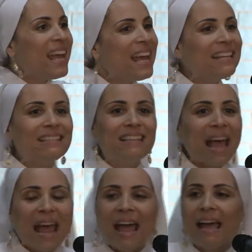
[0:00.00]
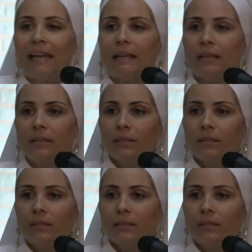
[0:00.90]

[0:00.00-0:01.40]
It is dead.